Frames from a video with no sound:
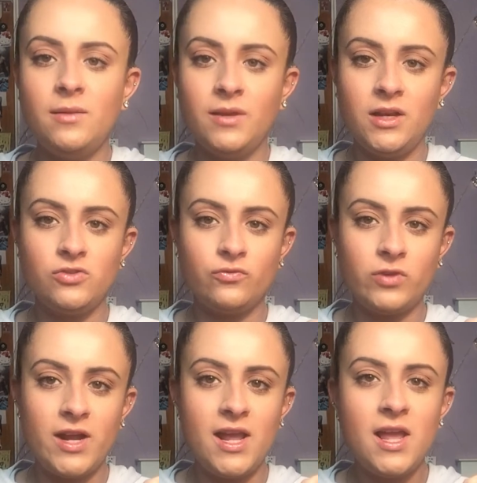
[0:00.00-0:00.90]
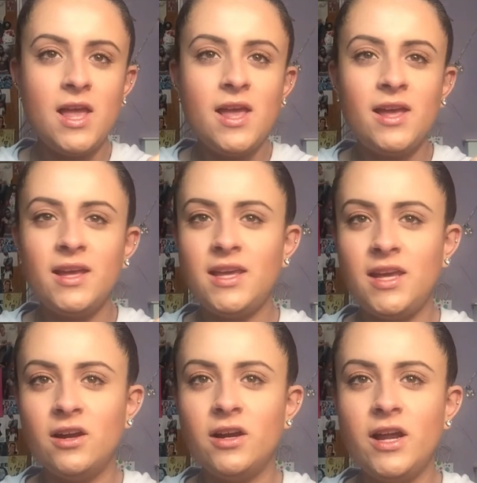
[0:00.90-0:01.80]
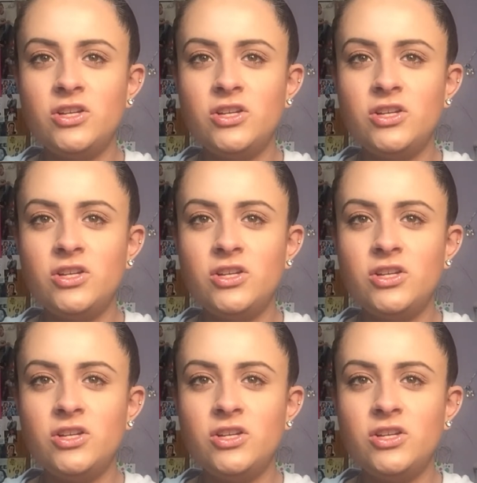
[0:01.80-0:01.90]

I mean, it's right here.